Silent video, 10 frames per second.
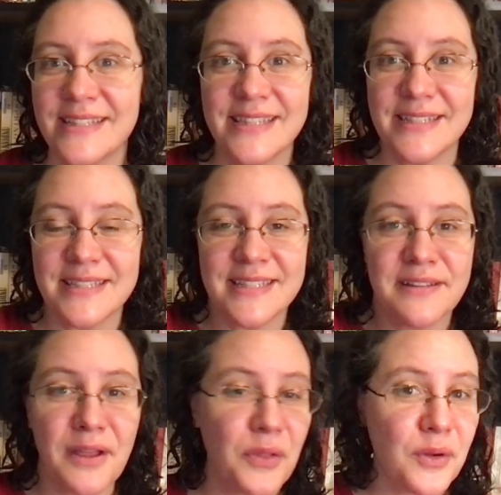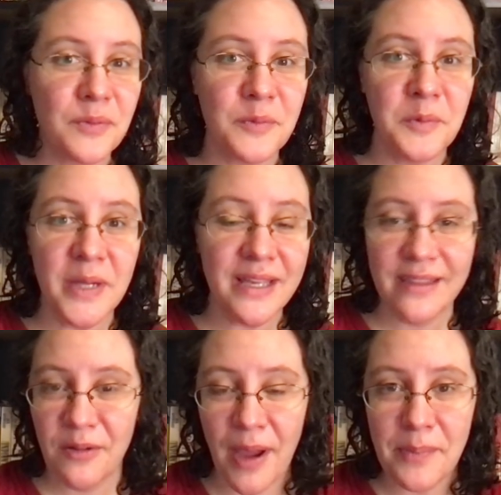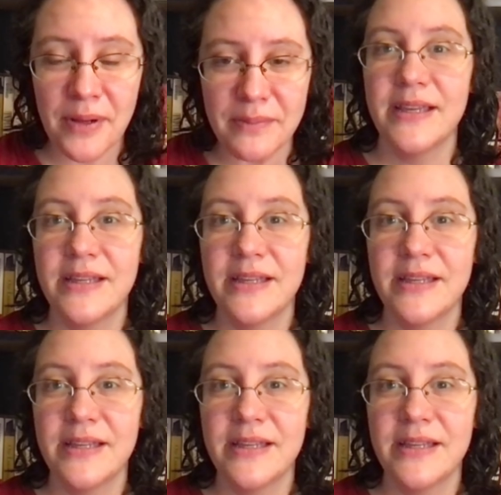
This is another weekly wrap-up.